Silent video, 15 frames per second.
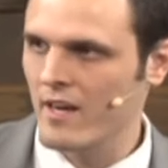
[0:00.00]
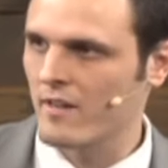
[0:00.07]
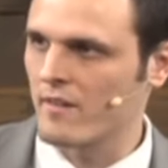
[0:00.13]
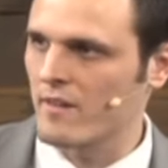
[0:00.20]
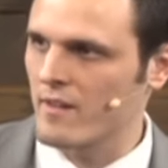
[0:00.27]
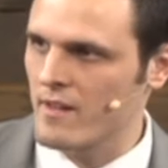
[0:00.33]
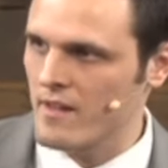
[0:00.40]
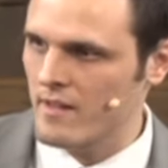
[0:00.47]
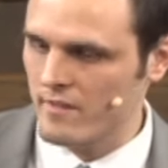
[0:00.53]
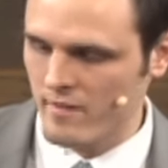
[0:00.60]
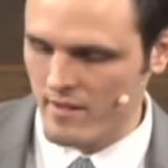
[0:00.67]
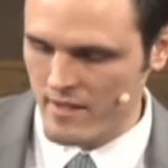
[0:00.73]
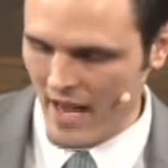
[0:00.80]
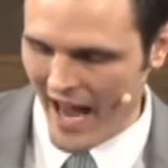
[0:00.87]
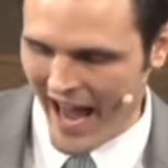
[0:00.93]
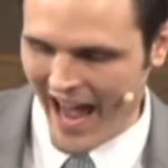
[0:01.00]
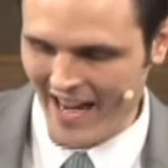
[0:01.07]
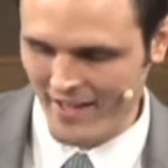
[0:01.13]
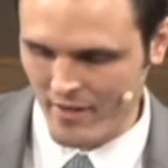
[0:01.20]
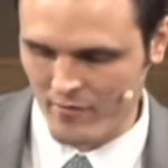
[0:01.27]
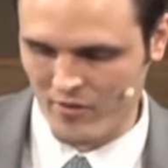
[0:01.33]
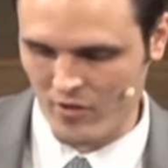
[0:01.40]
Because it is an
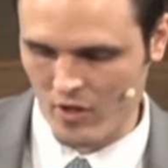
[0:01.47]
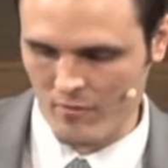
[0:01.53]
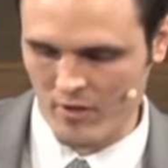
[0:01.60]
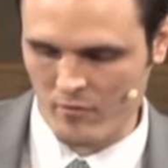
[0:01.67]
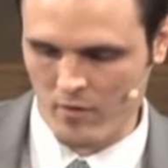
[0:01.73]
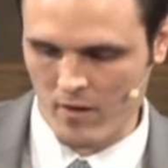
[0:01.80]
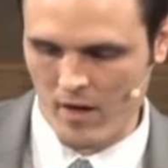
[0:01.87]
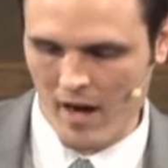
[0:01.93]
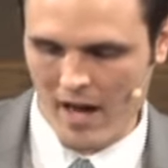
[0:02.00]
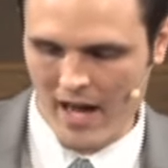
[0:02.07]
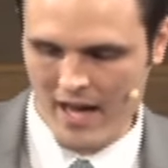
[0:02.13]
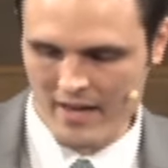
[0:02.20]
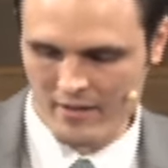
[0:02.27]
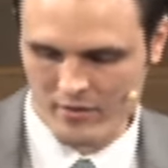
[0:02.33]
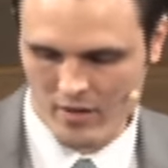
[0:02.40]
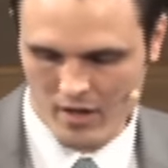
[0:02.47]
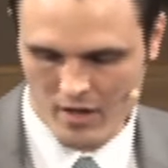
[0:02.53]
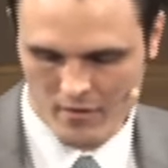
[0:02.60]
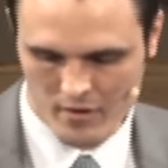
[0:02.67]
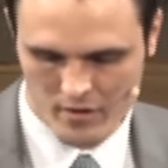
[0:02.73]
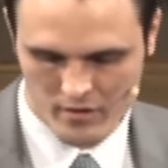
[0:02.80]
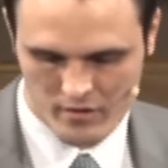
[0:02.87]
active service for God and to
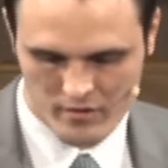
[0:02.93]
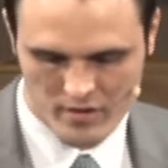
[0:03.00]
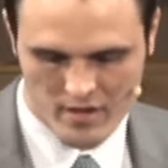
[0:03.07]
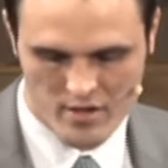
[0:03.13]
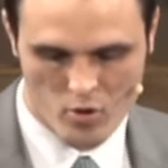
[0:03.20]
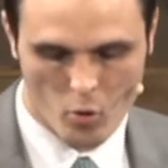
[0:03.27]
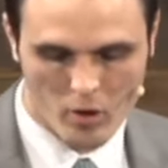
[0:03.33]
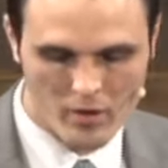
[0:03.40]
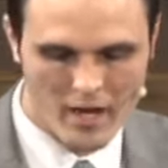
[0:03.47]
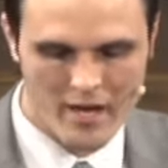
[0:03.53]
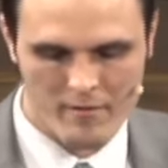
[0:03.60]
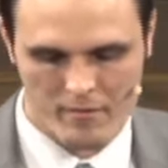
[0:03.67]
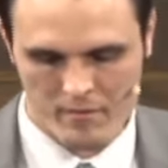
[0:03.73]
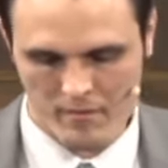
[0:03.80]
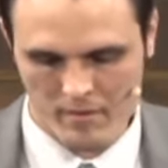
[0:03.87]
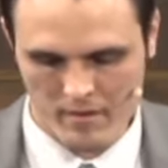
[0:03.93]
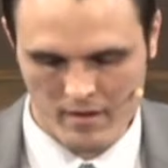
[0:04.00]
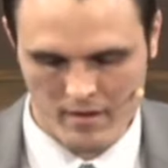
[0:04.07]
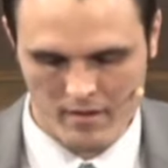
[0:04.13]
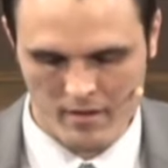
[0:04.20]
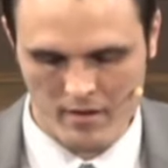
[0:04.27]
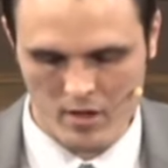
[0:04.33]
others in your life
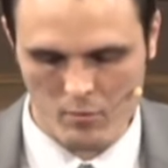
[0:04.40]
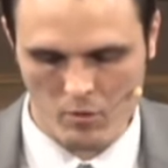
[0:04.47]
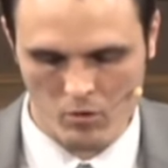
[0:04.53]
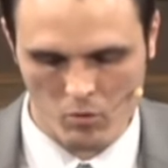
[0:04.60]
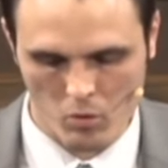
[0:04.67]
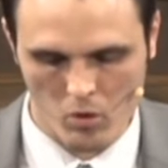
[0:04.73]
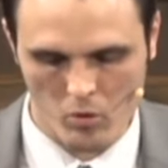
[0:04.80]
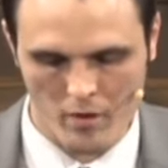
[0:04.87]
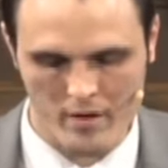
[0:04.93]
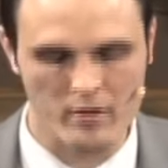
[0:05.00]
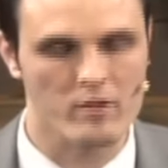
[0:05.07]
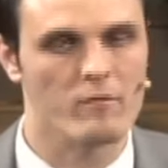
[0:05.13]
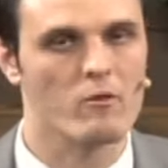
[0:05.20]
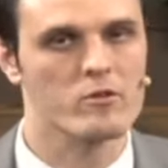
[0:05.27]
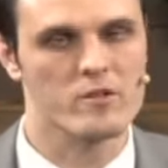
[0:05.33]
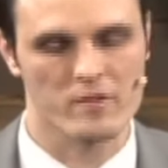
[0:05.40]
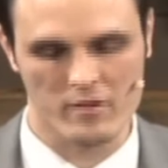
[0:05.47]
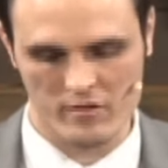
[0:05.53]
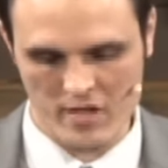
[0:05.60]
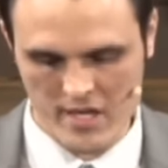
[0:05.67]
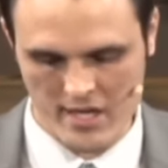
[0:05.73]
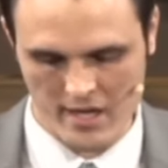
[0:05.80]
that you will grow in your devotion
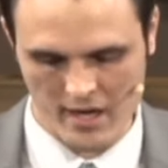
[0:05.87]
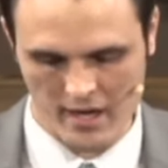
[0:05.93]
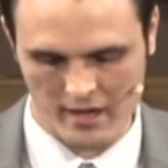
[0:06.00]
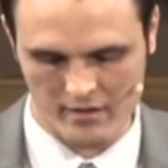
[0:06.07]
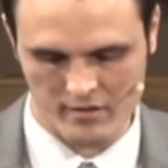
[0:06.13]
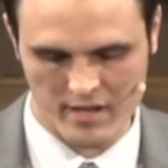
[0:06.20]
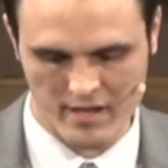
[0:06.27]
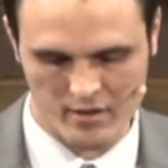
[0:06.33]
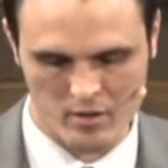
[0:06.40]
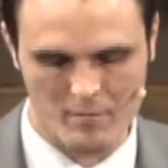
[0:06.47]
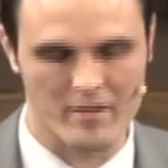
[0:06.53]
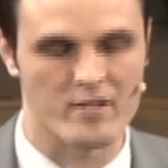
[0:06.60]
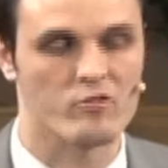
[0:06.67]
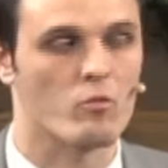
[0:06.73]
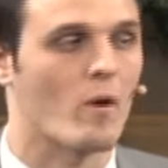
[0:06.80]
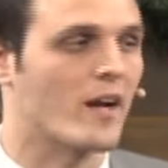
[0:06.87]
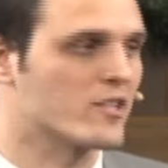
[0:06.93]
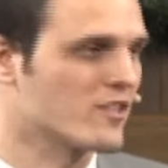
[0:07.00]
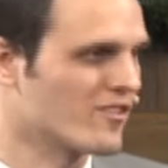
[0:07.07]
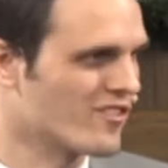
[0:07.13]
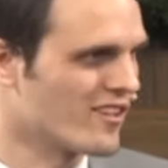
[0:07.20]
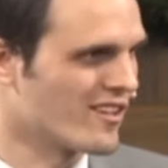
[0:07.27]
to seeking God's kingdom and his
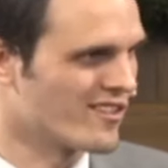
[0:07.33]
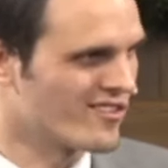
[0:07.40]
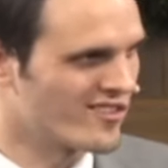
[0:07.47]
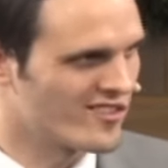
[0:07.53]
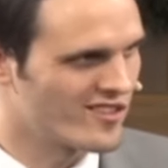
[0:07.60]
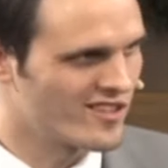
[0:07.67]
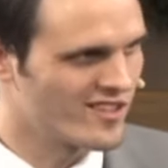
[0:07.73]
righteousness.